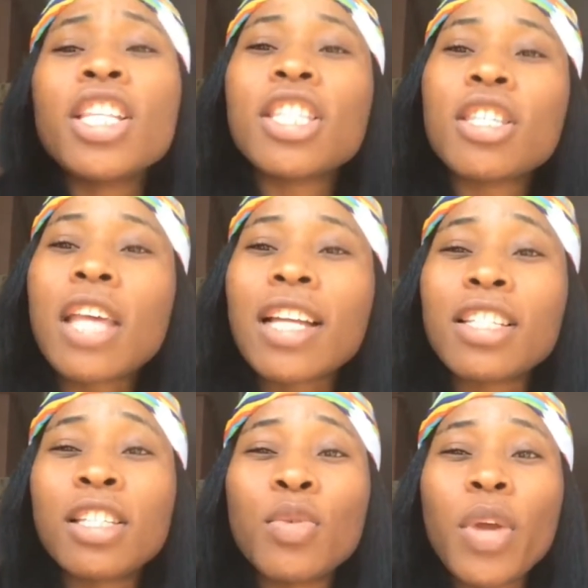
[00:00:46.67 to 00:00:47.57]
She's
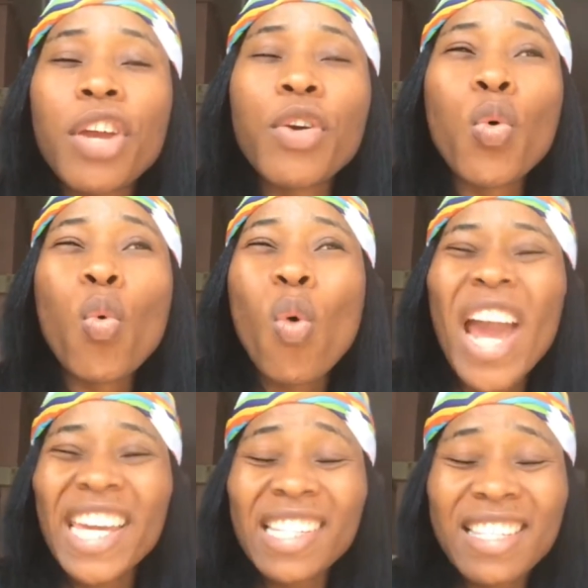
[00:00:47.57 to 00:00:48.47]
actually wearing
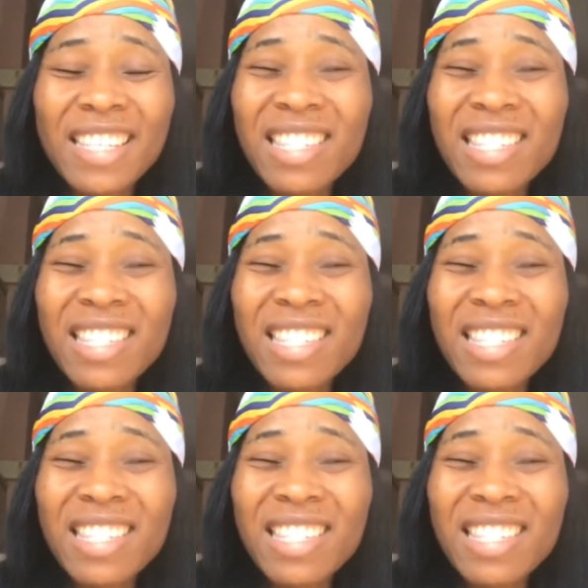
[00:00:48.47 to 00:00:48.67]
white